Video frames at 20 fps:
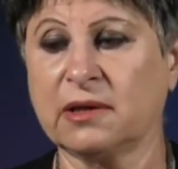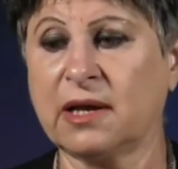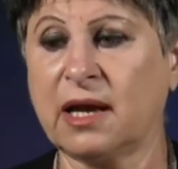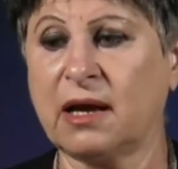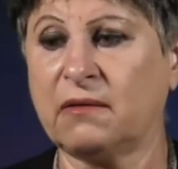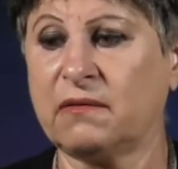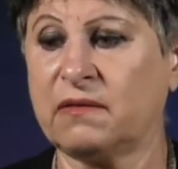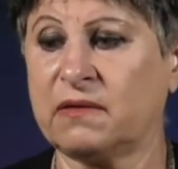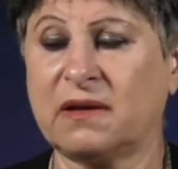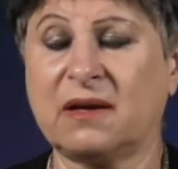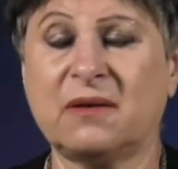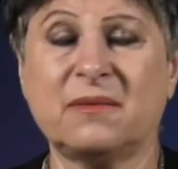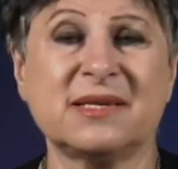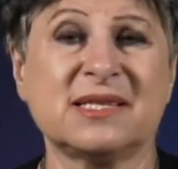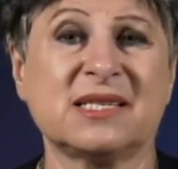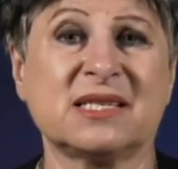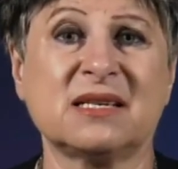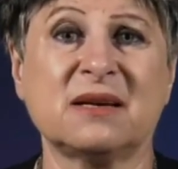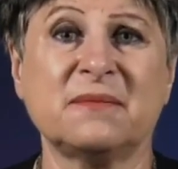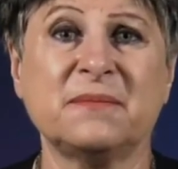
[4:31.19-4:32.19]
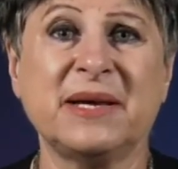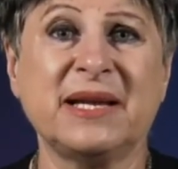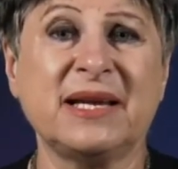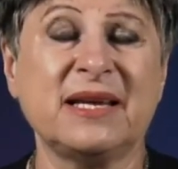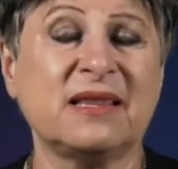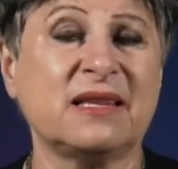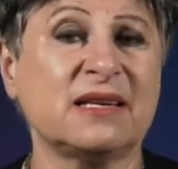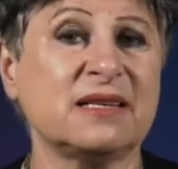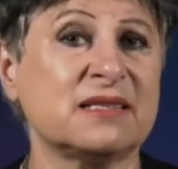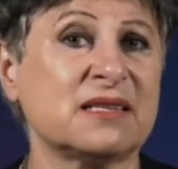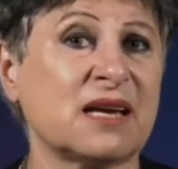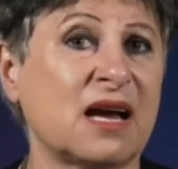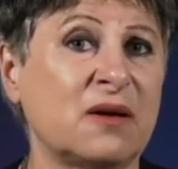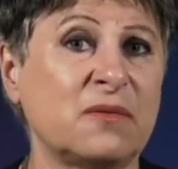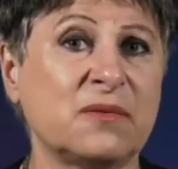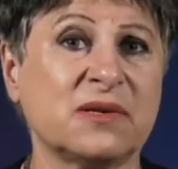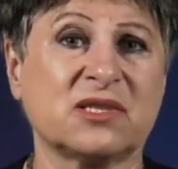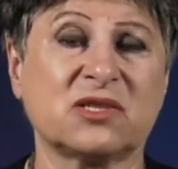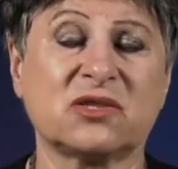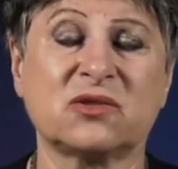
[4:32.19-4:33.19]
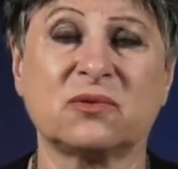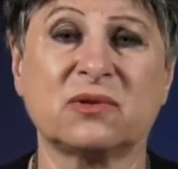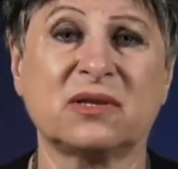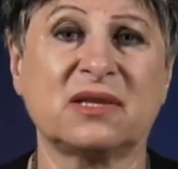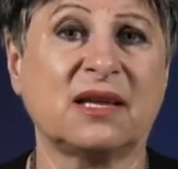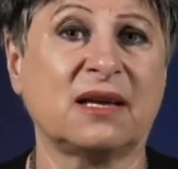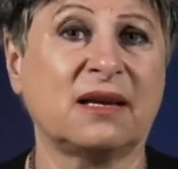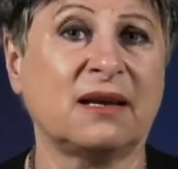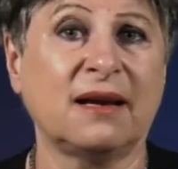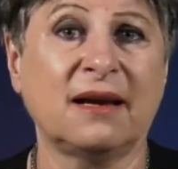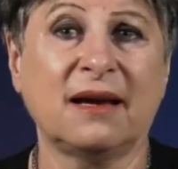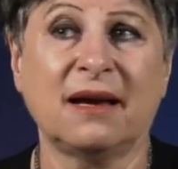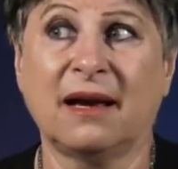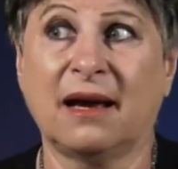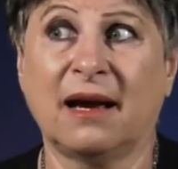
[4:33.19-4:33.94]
Now, there were so many things I was taught that